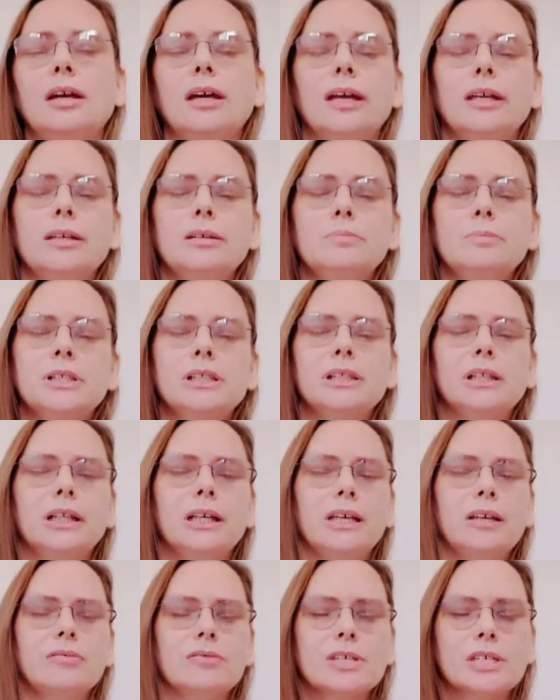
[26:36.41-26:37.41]
any
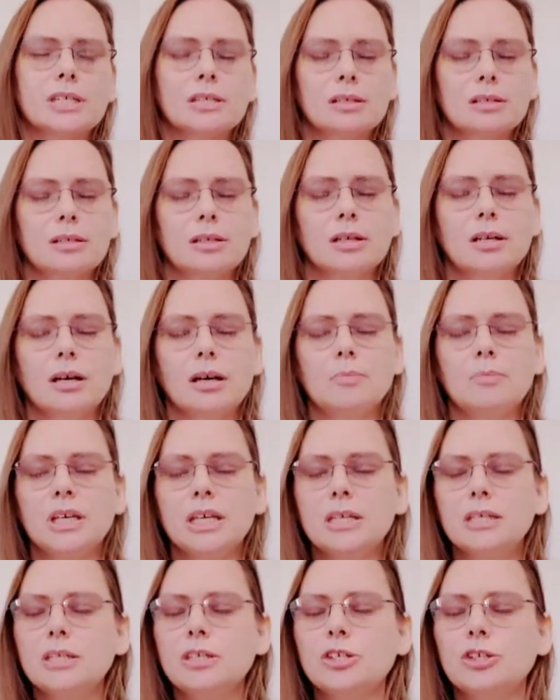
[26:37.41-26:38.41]
beliefs that come
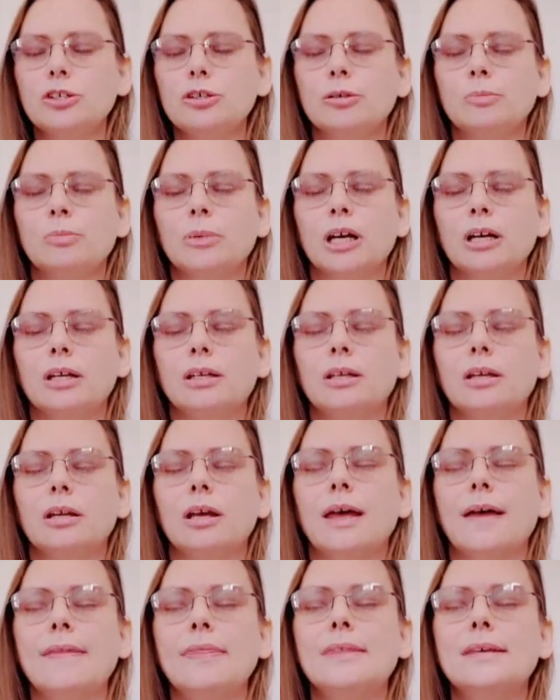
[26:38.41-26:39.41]
into your mind
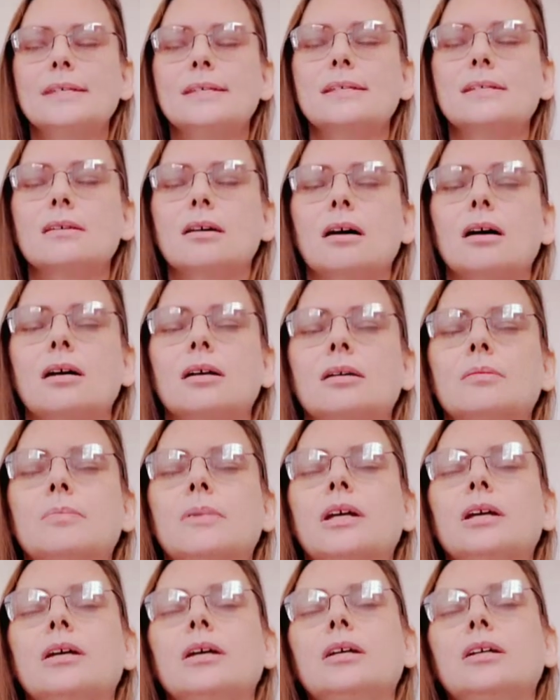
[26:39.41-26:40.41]
at this time,
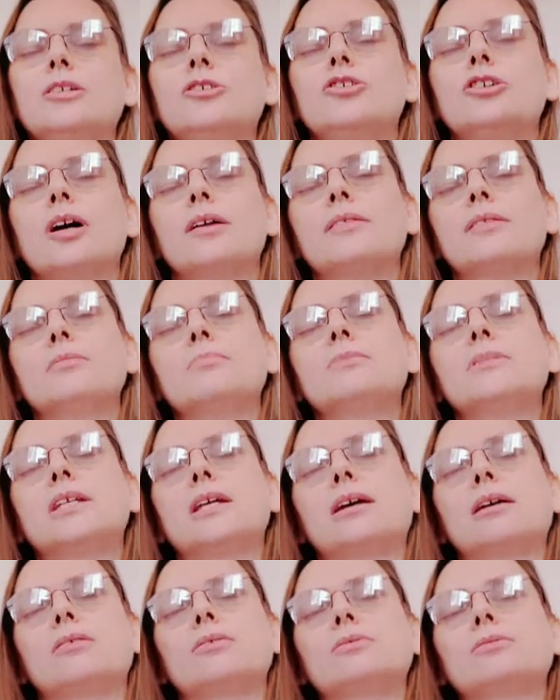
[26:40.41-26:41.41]
jot them
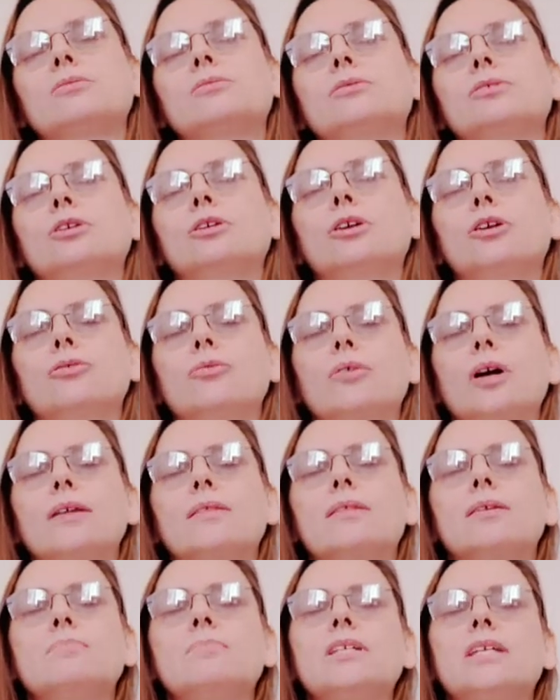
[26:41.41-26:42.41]
down,
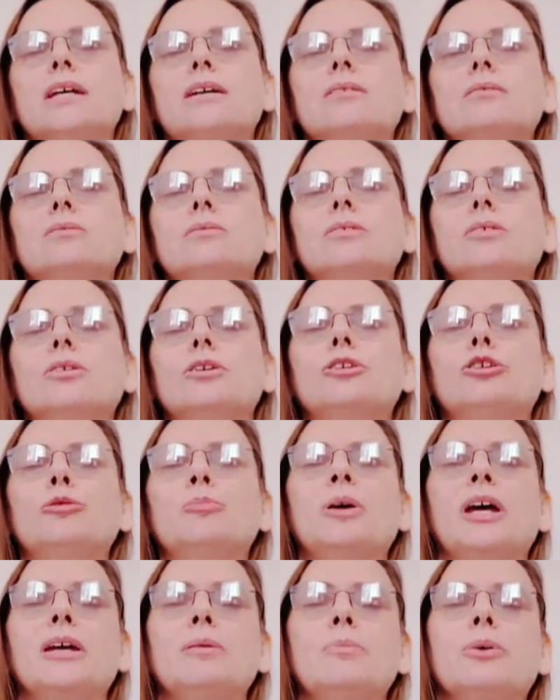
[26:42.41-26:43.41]
write them down on your
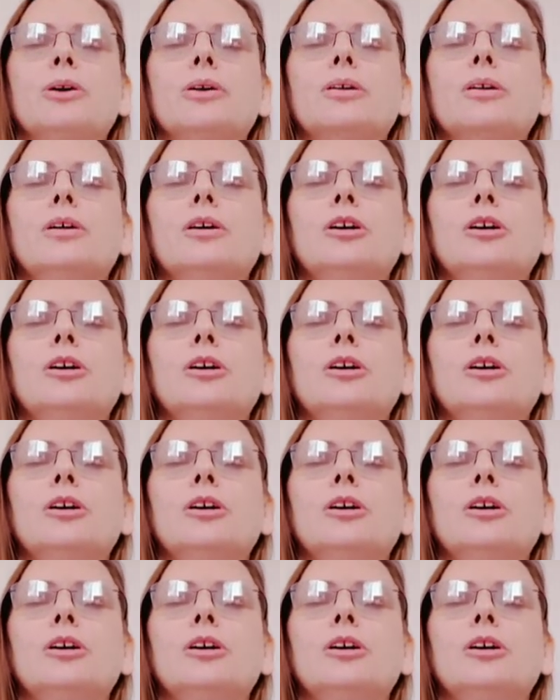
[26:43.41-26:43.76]
paper.